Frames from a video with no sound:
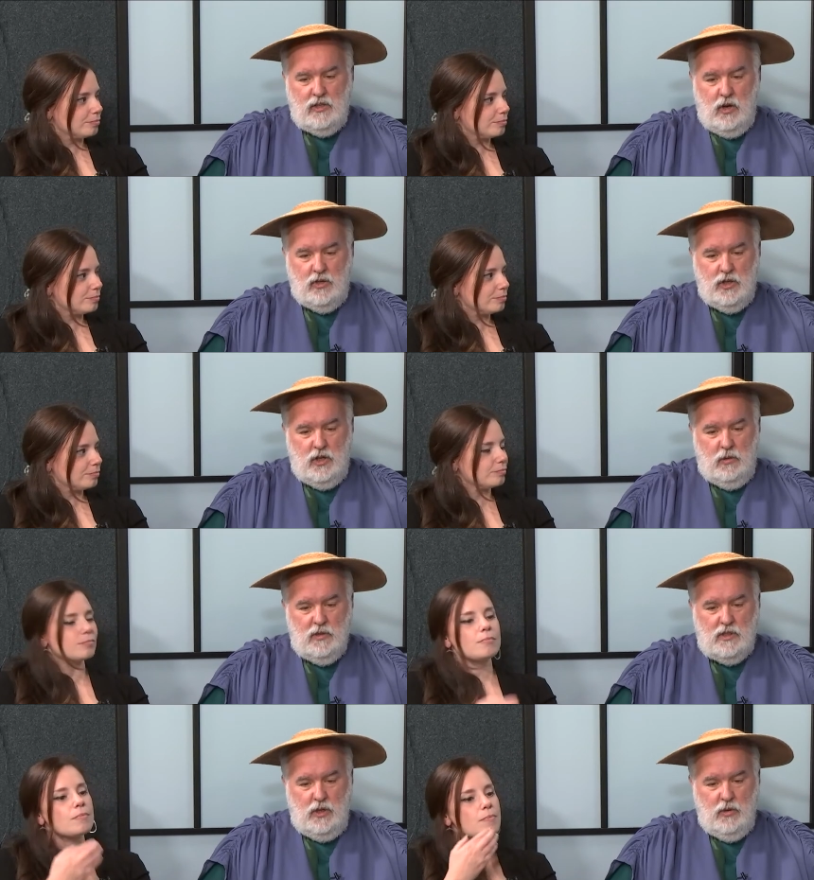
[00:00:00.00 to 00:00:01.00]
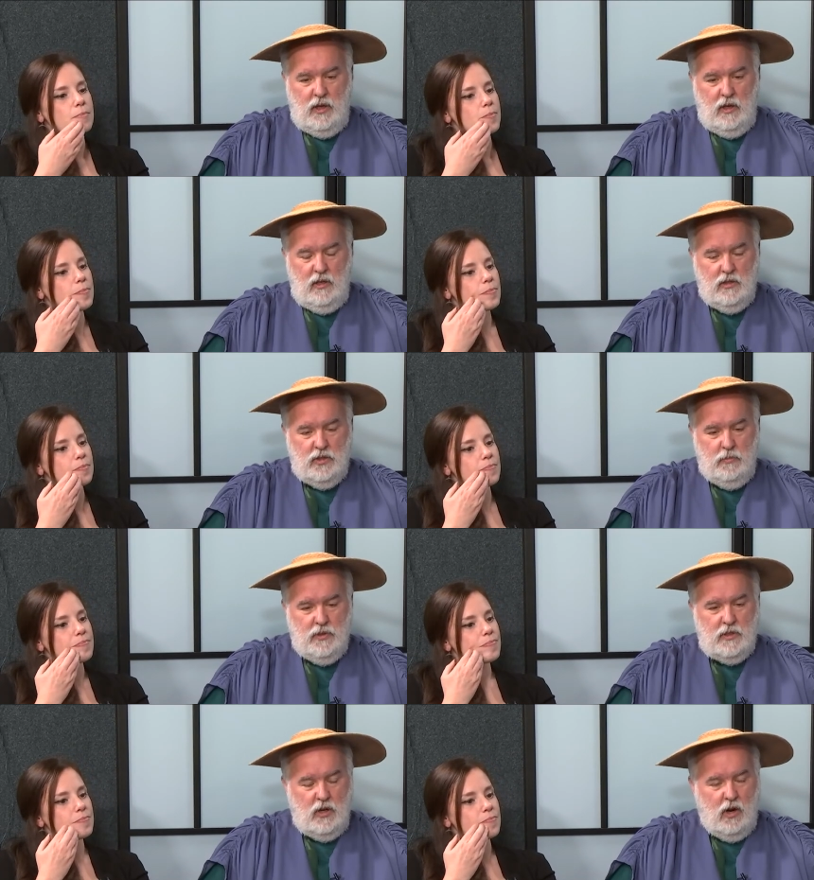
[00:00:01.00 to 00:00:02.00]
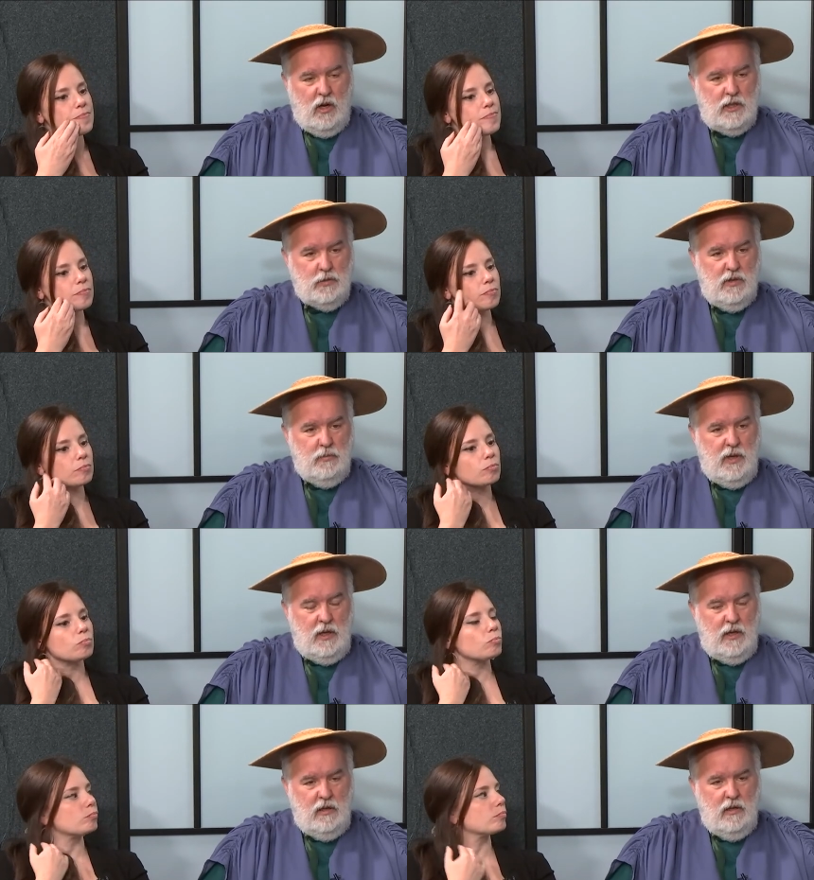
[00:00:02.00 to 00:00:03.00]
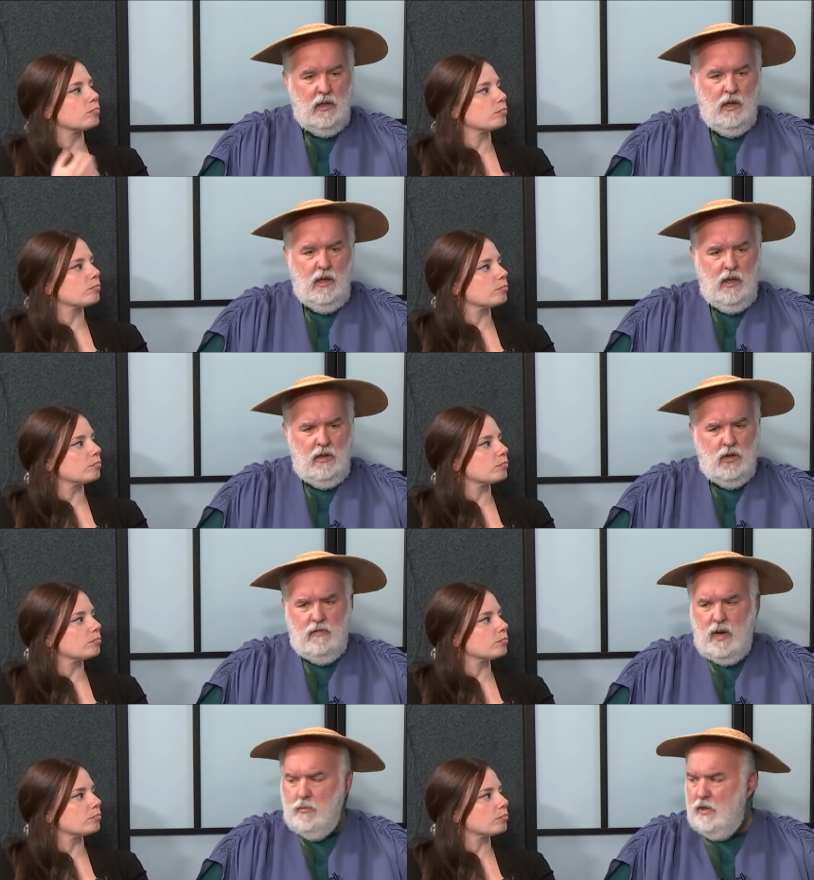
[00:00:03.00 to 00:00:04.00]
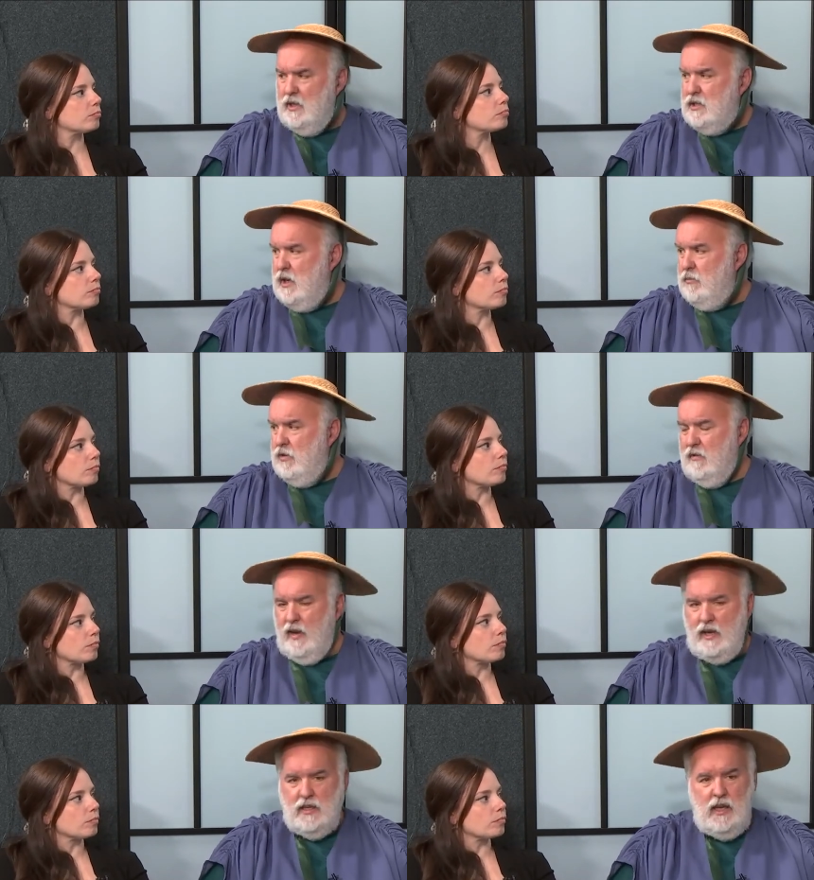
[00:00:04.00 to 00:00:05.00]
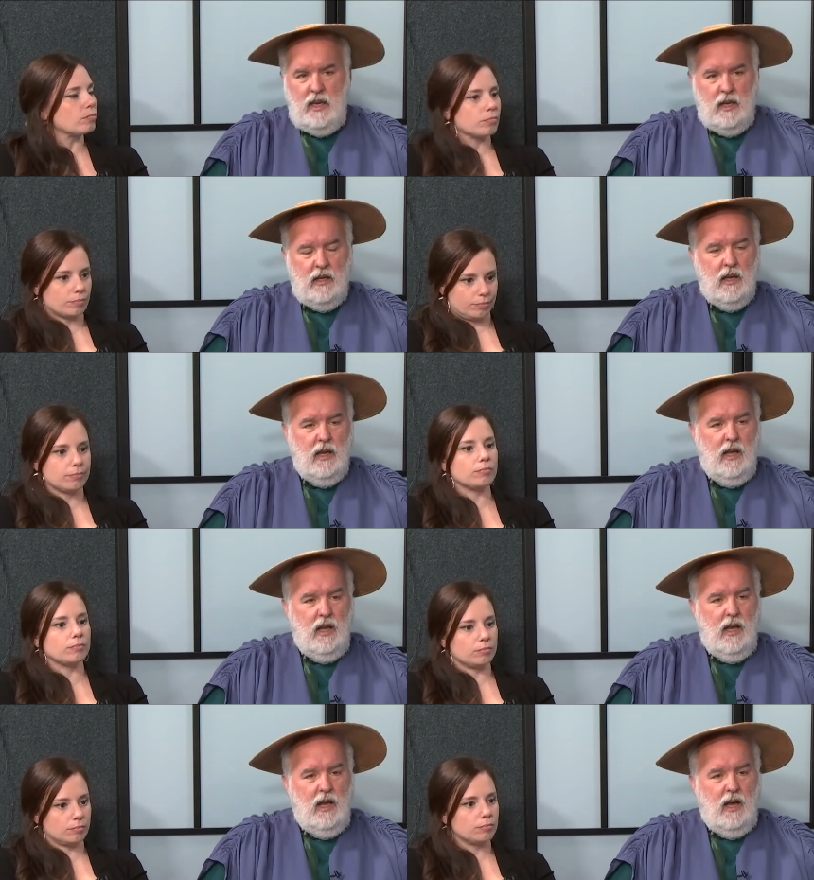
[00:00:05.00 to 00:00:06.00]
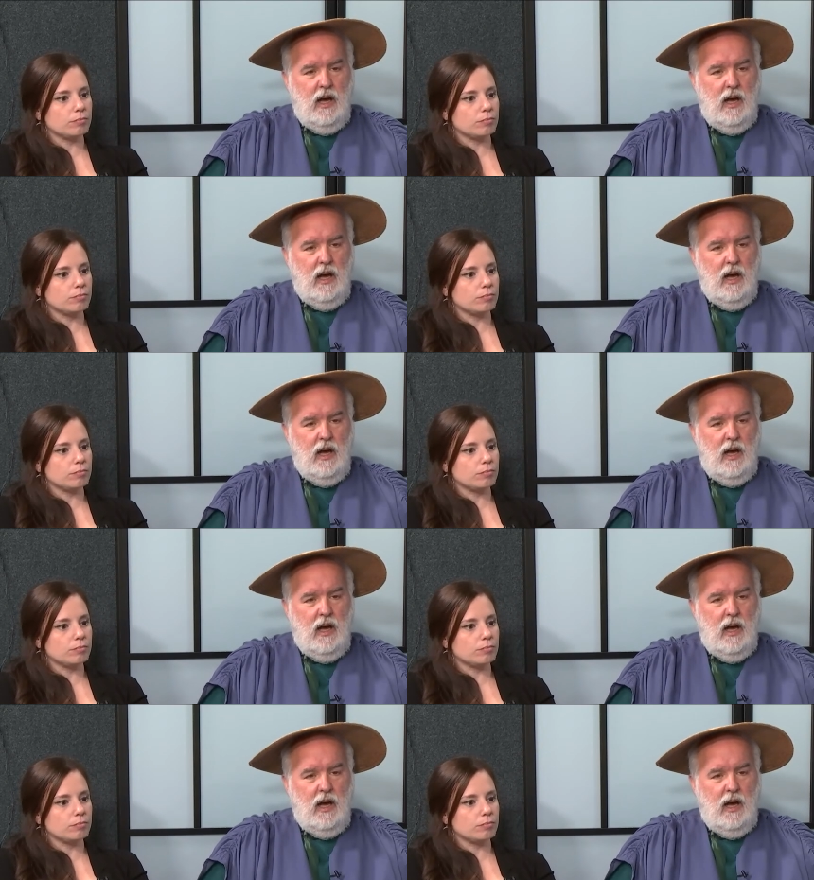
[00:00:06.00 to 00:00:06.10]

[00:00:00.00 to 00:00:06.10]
Speaker 1: Church Hill was doing Superstar, this would have been in November, December of 18,